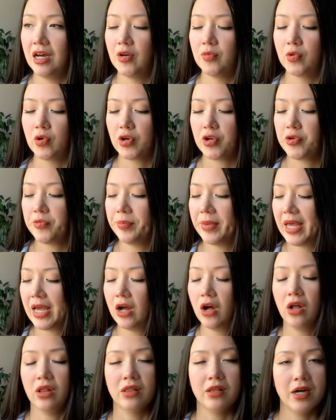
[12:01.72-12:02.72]
or you met
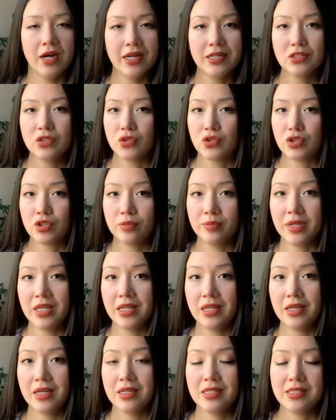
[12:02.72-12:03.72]
online, social
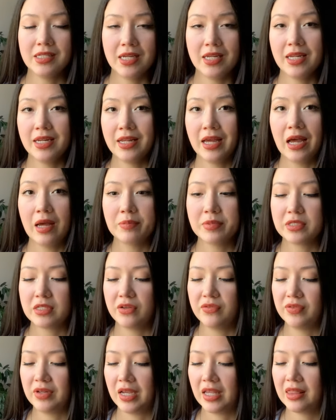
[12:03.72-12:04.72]
media, dating apps,
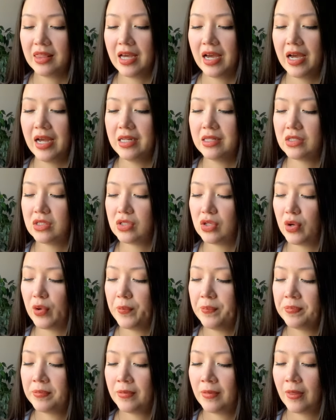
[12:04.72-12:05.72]
stuff like that. And
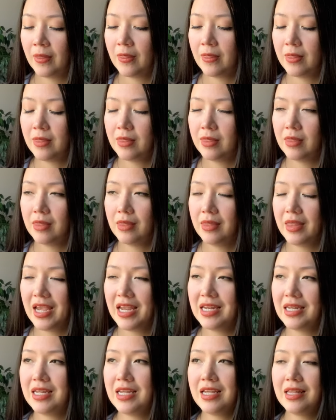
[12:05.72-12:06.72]
so
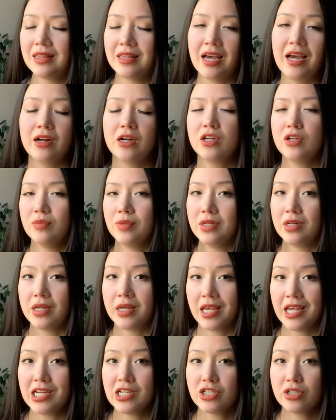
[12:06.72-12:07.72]
they need that
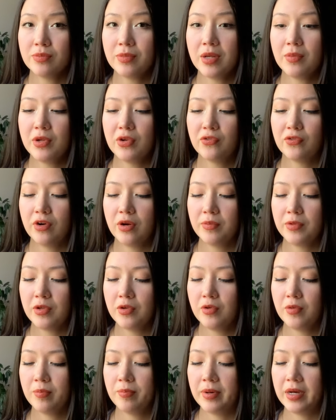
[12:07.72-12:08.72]
communication maybe from
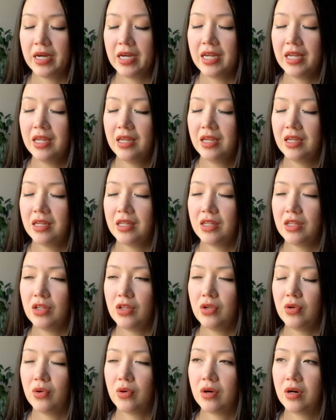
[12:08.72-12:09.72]
you, but
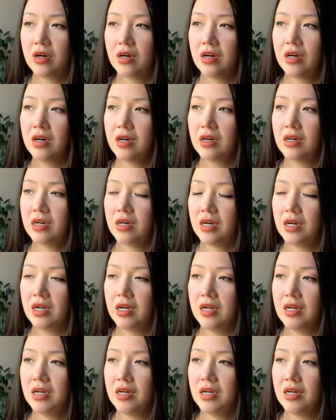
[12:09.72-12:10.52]
your